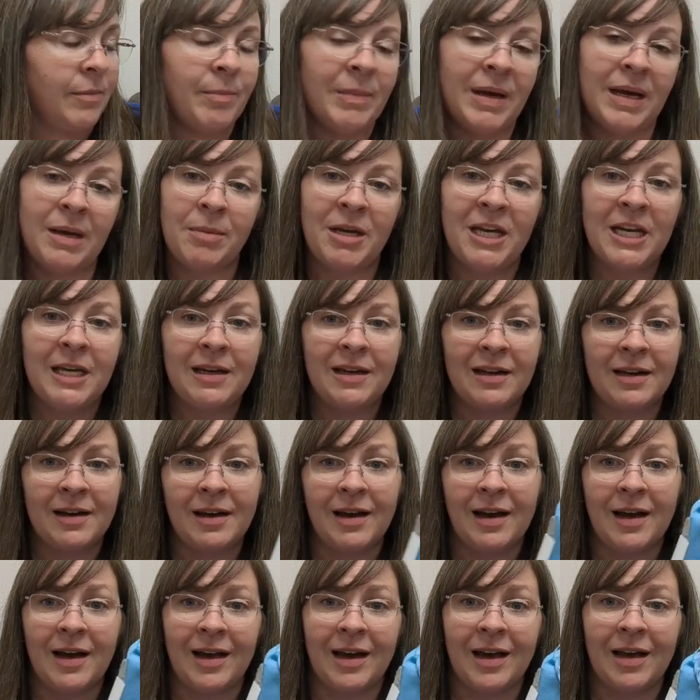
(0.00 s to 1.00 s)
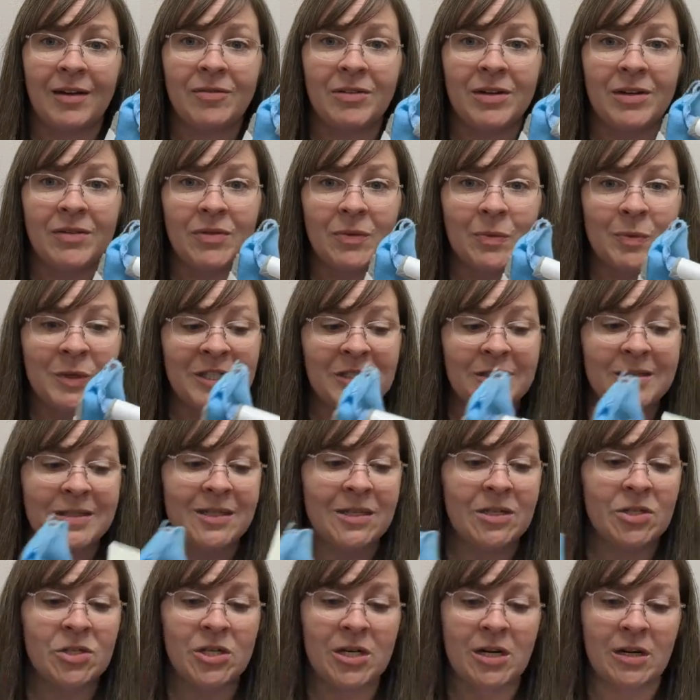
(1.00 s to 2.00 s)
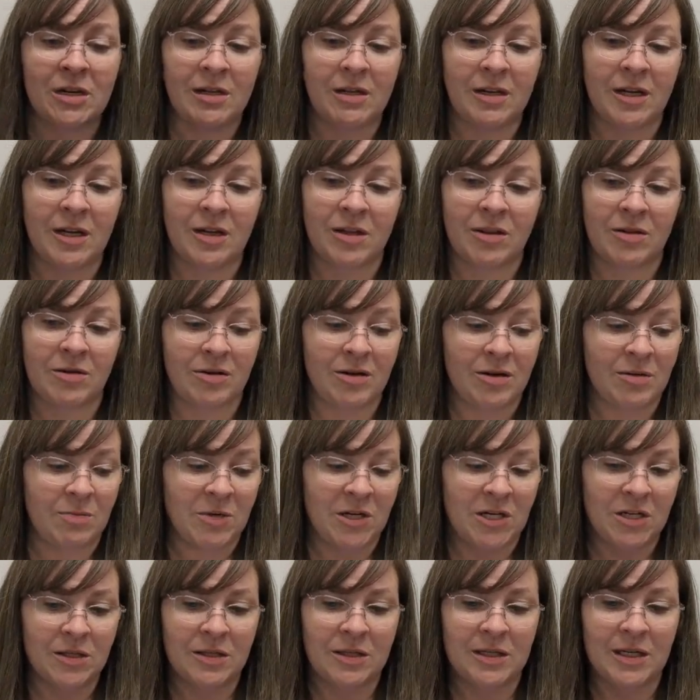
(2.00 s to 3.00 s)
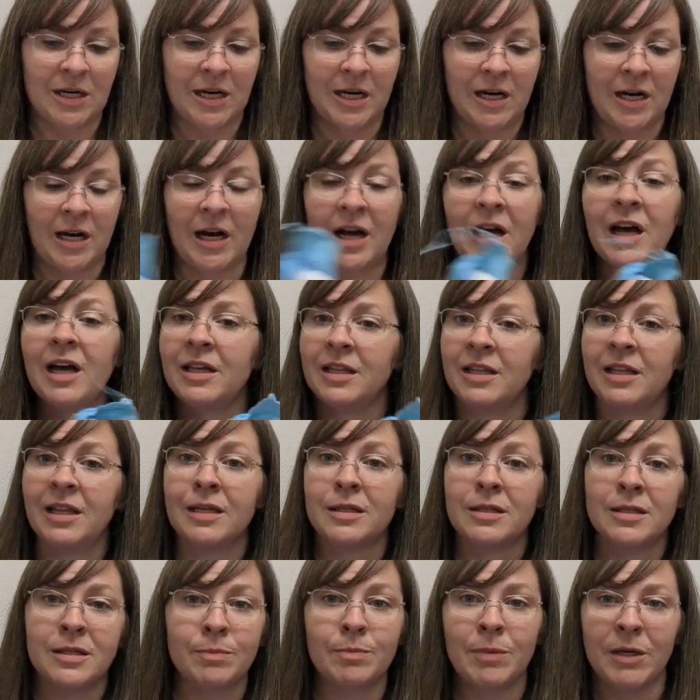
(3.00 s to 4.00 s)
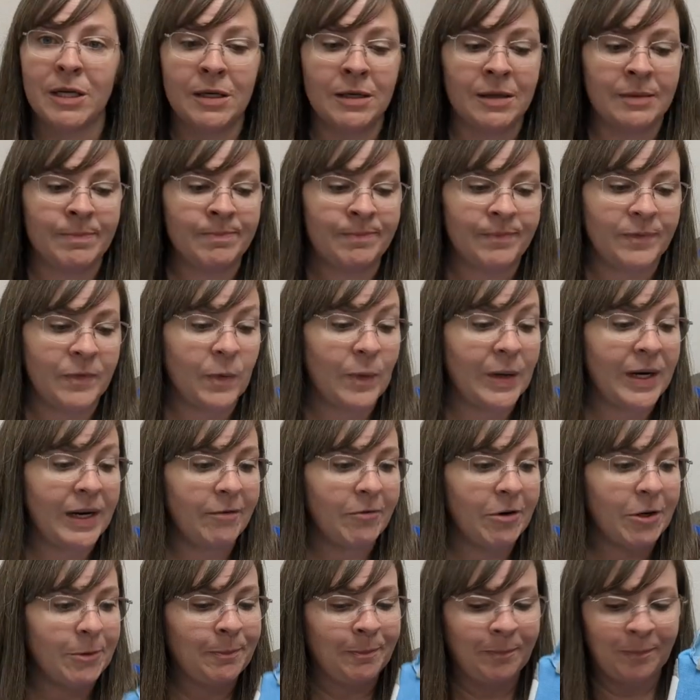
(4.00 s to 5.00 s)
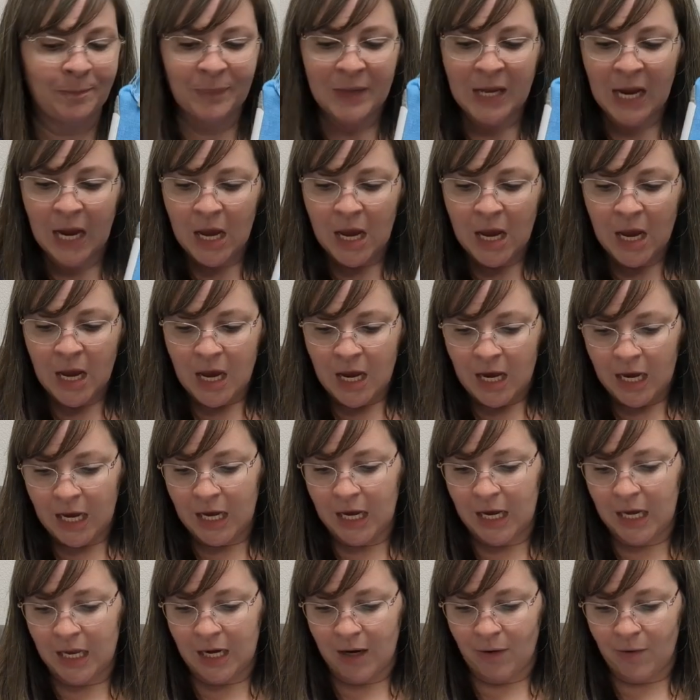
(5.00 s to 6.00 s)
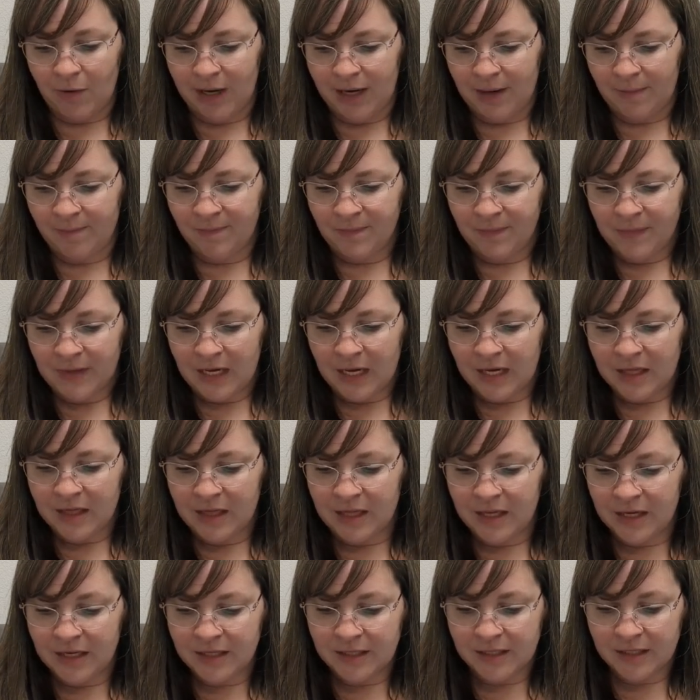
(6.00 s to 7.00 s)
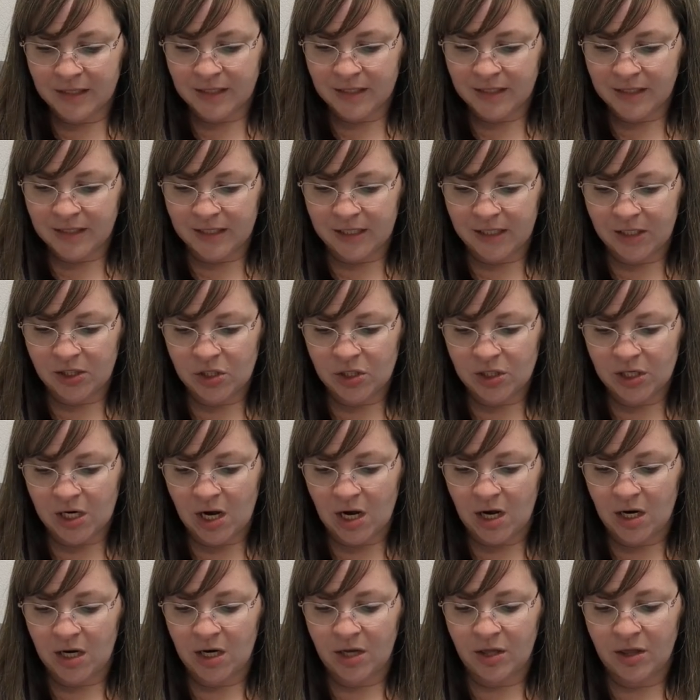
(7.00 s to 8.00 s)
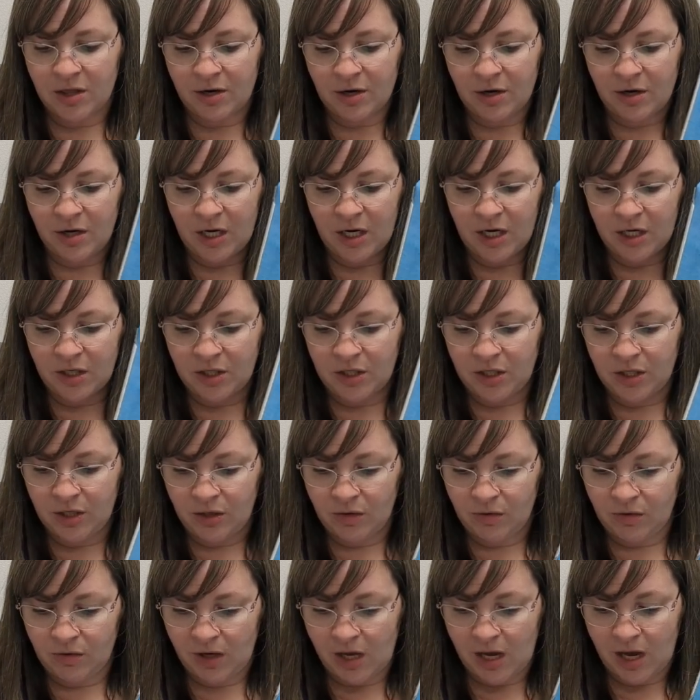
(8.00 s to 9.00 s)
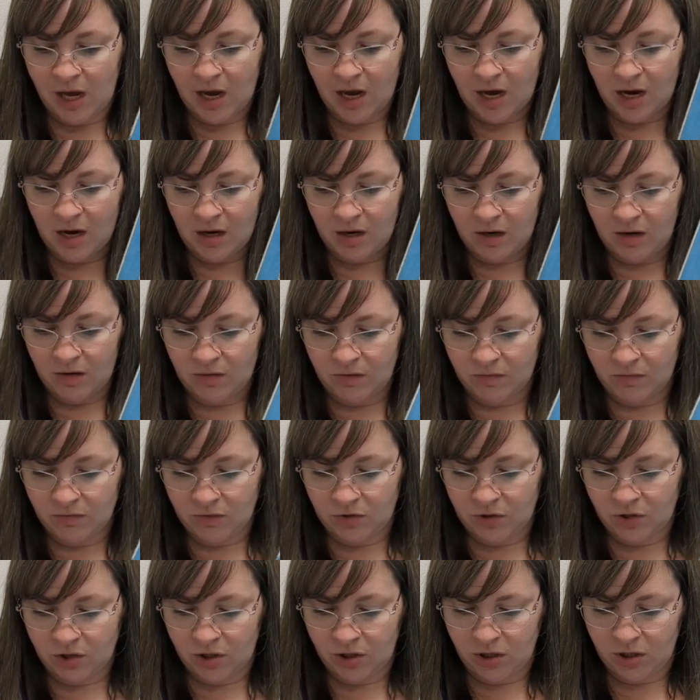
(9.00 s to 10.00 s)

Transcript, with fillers: Maybe. I haven't even been stitching like 30 minutes a day. That's been whatever. Anyway, this is stitched on a 32 count.